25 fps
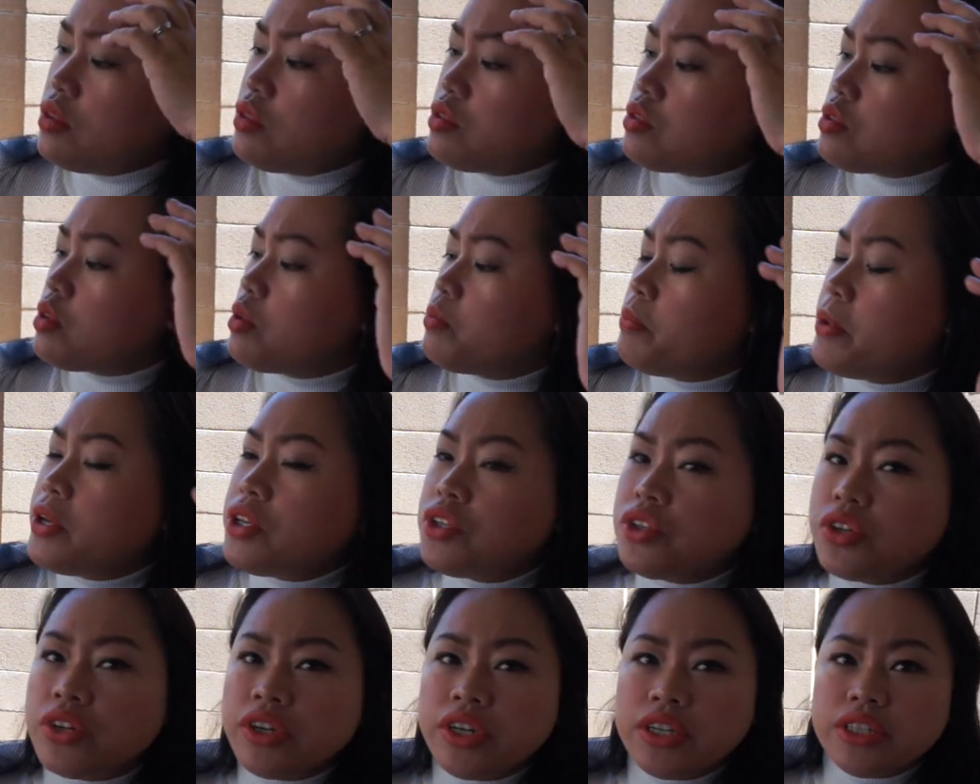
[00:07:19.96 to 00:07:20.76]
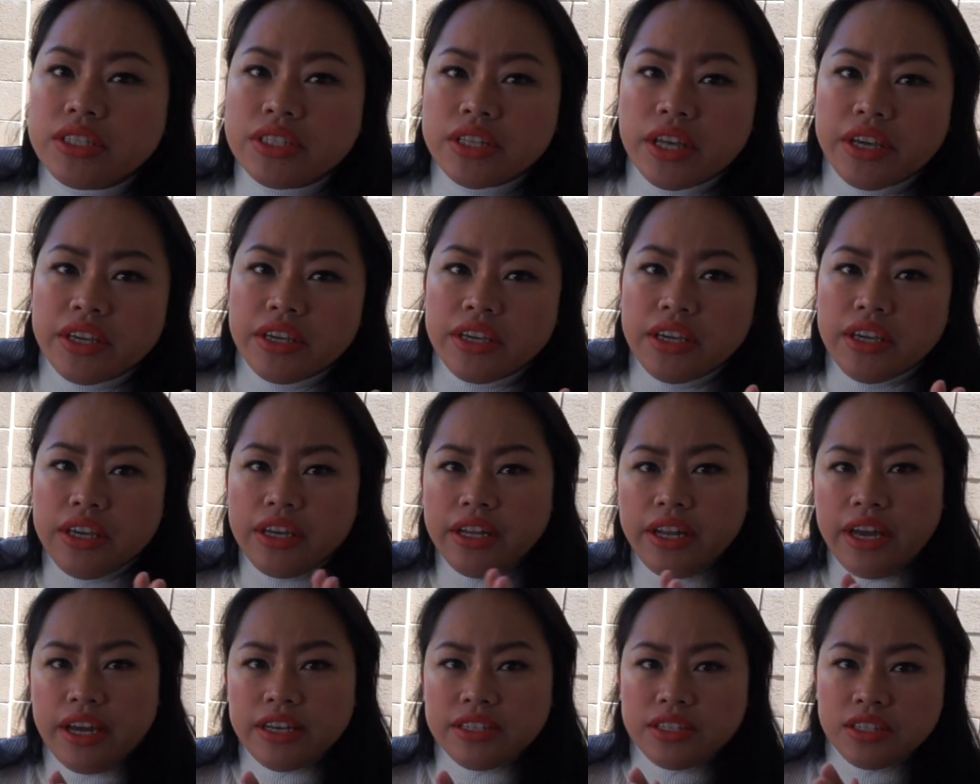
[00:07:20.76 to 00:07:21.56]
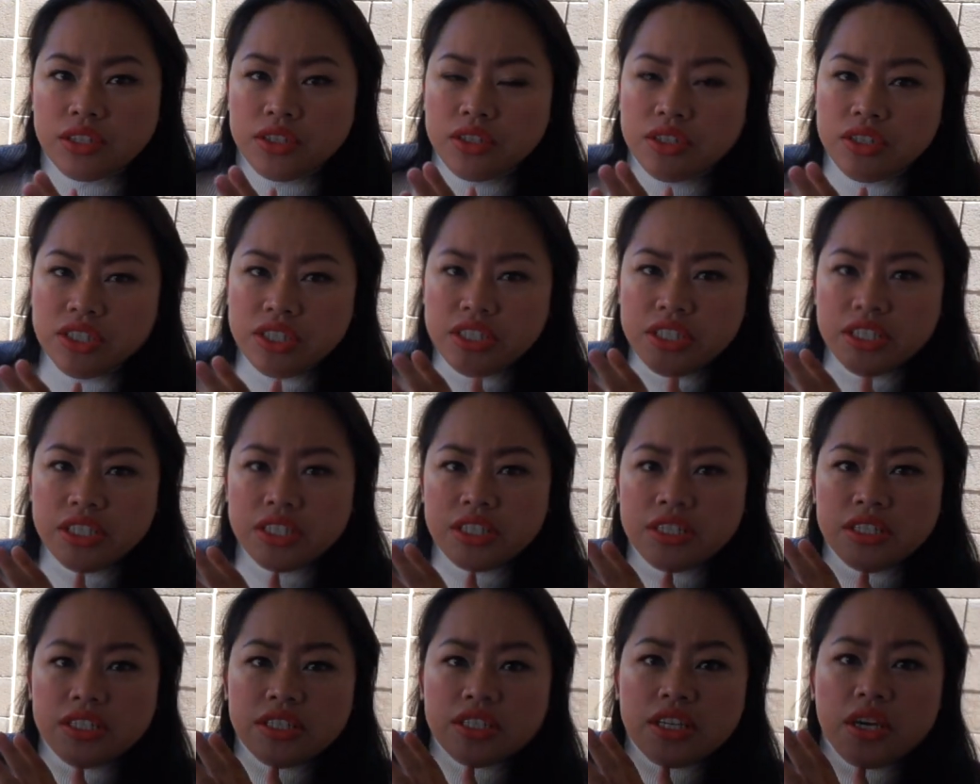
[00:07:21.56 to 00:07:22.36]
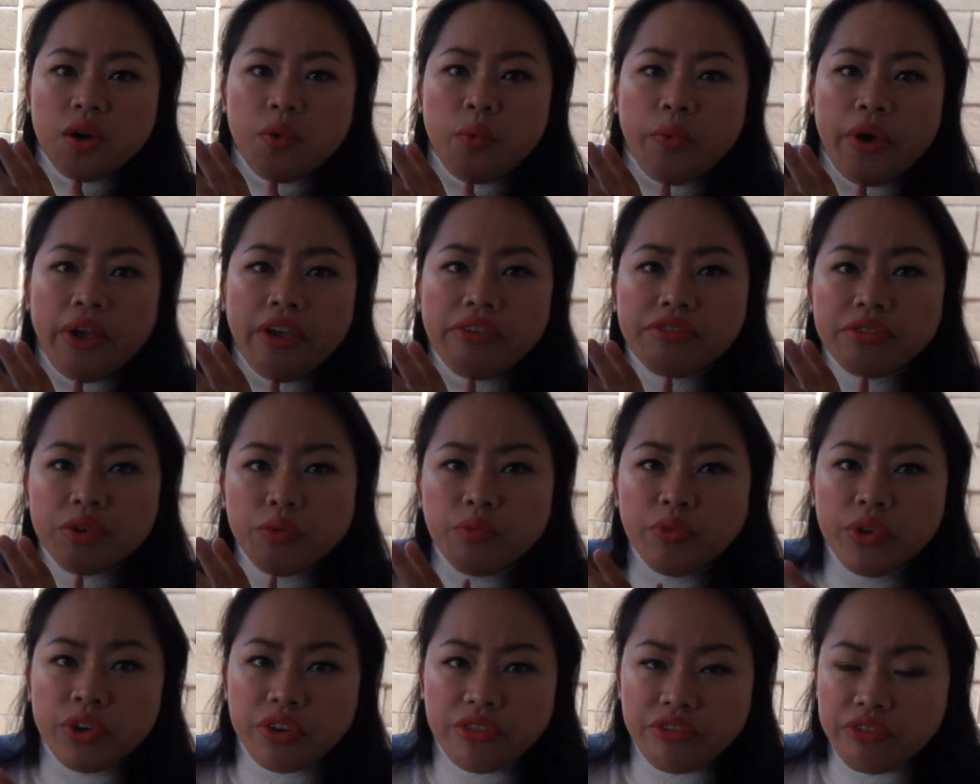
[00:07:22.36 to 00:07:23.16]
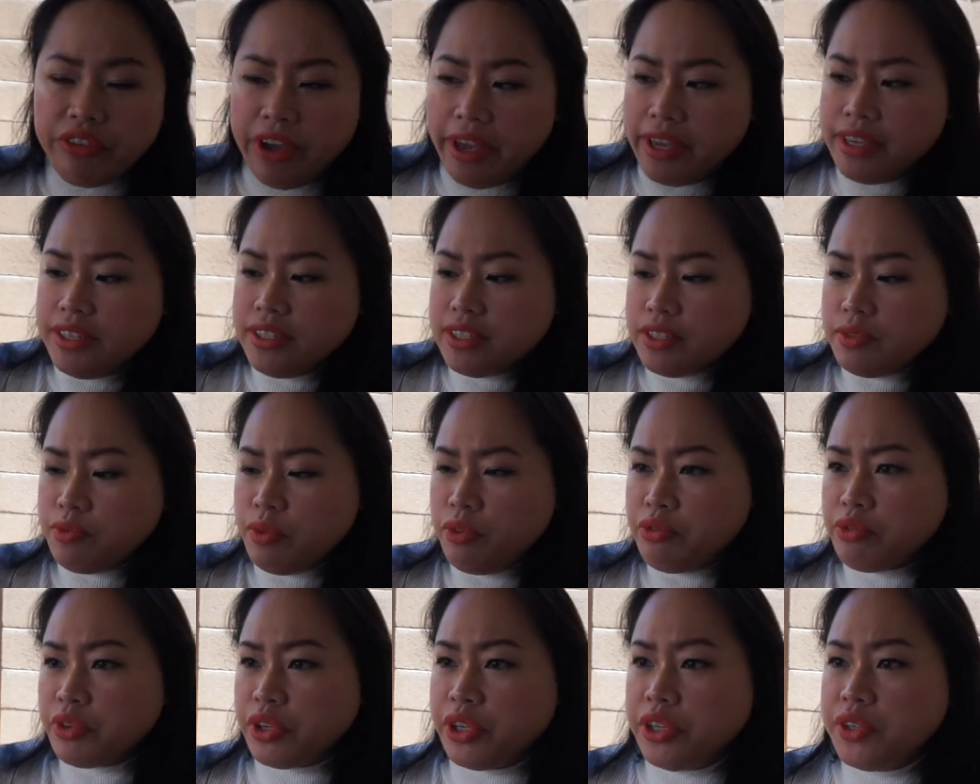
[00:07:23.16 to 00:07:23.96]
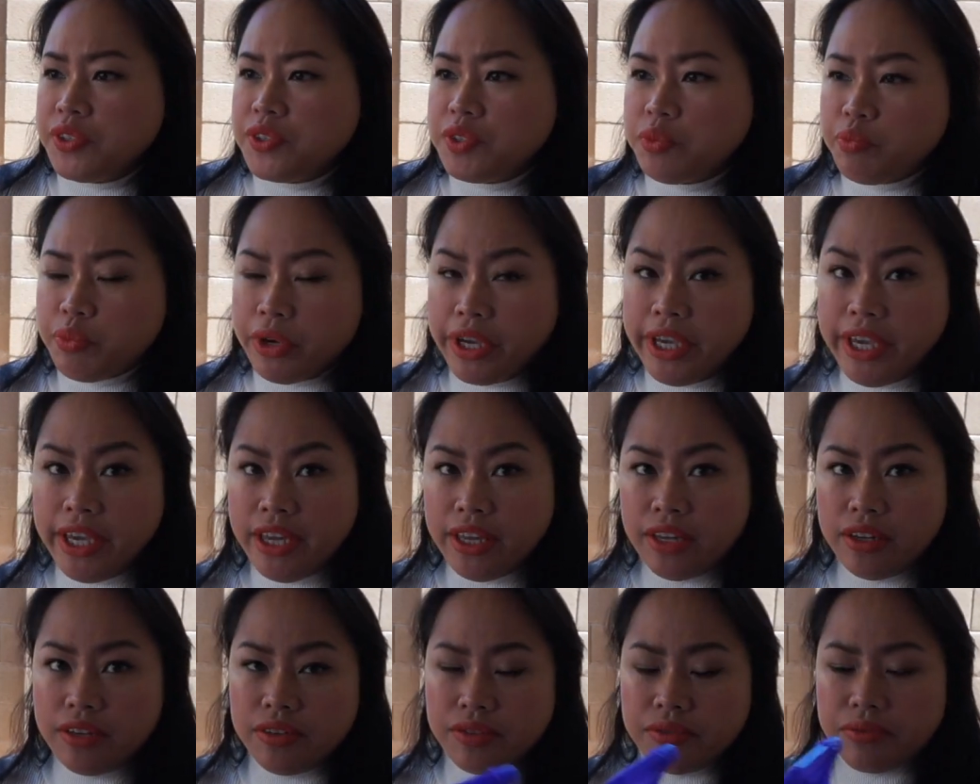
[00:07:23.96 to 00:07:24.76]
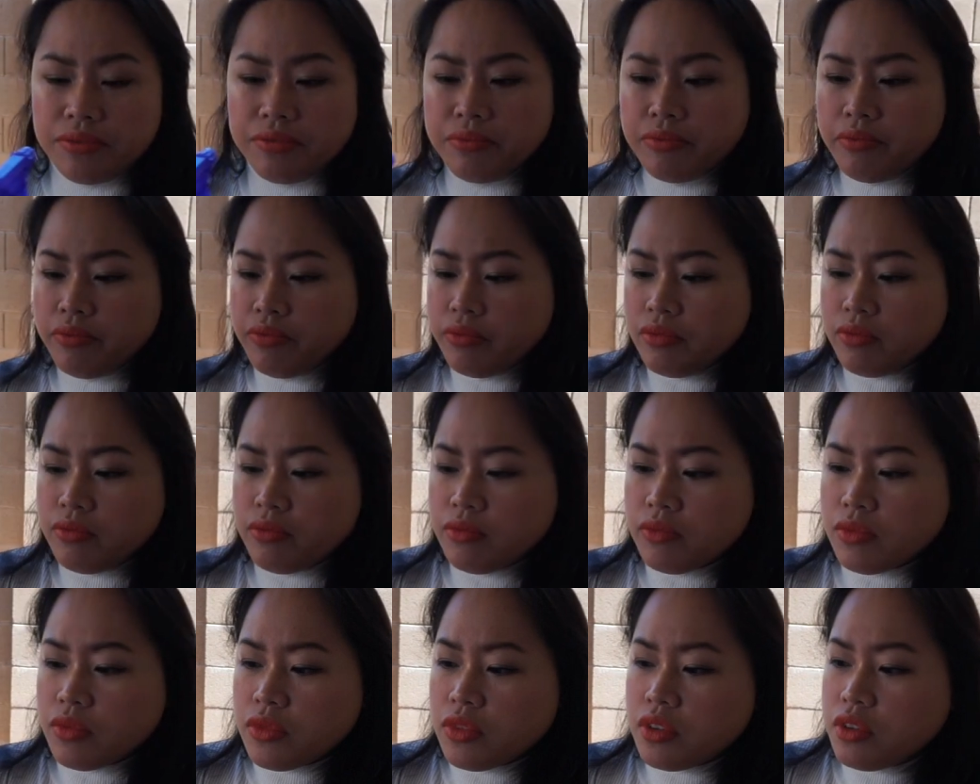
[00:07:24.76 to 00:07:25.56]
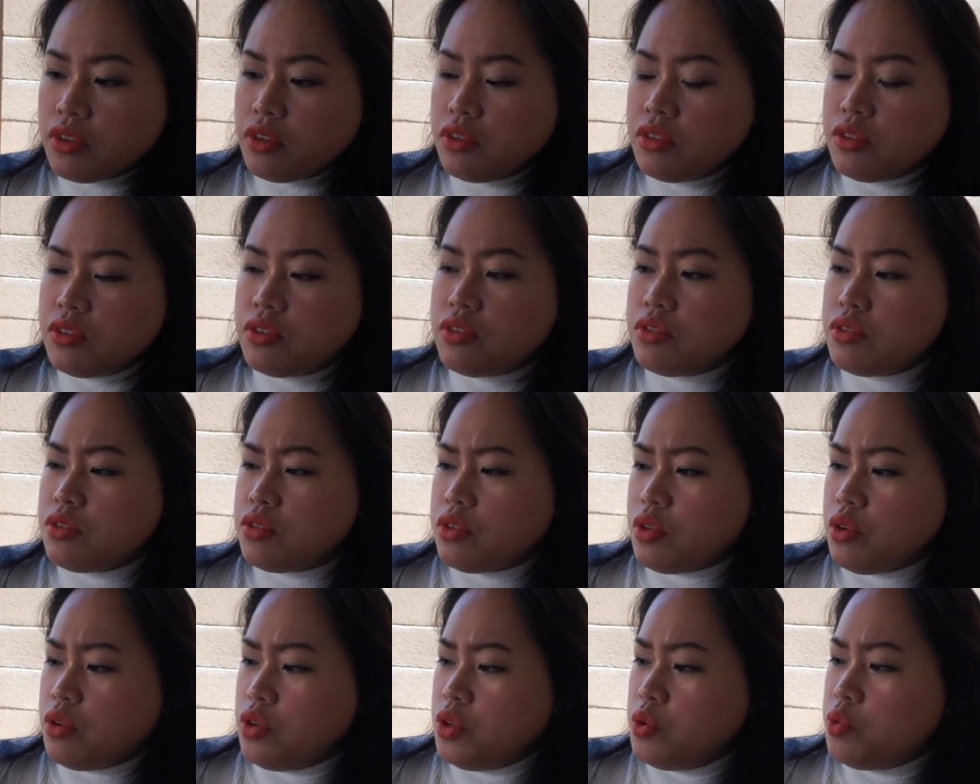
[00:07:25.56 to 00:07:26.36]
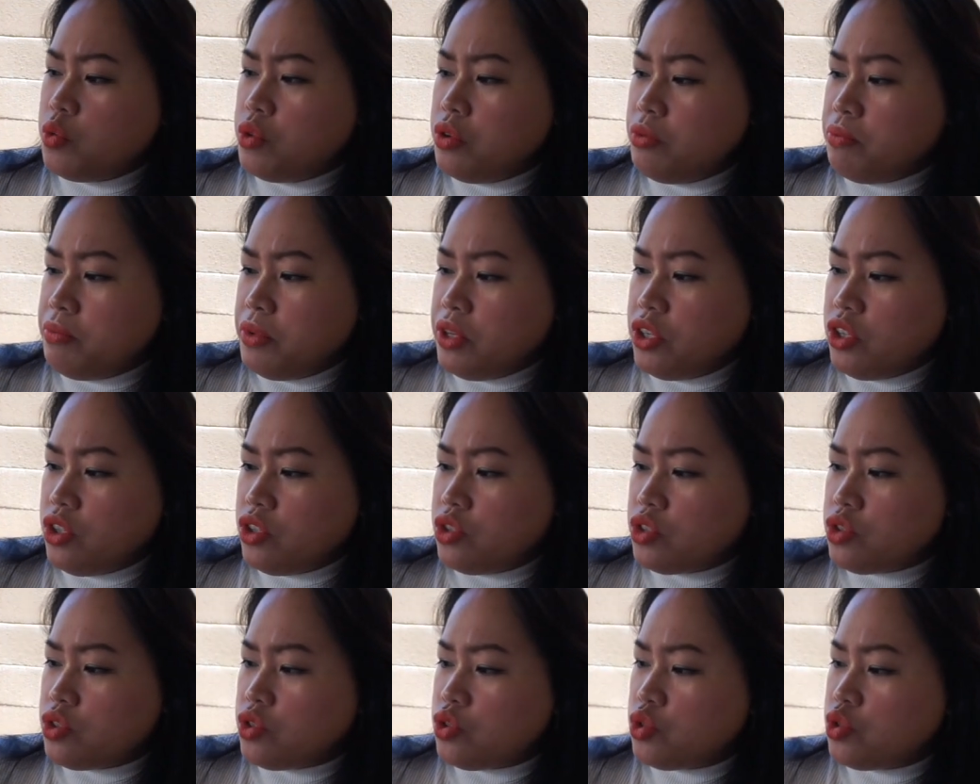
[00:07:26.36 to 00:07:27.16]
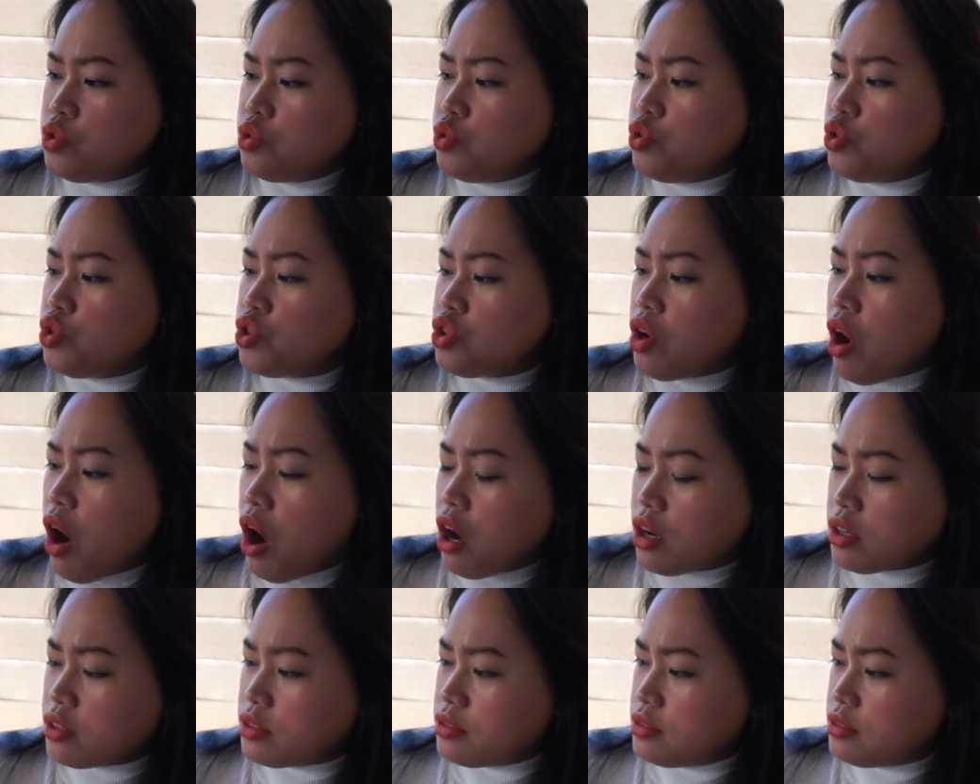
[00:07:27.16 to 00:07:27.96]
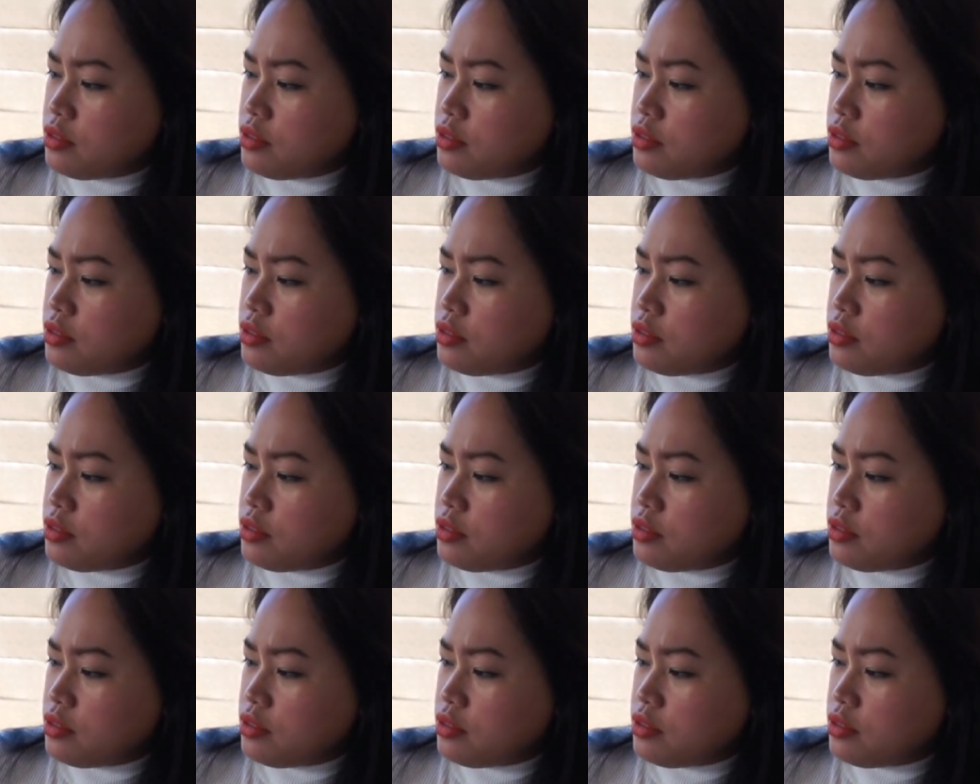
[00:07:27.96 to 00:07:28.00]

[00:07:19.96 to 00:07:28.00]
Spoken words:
So make sure it's like it has a good distance away from your face before you spray it, so you wouldn't be too sharp.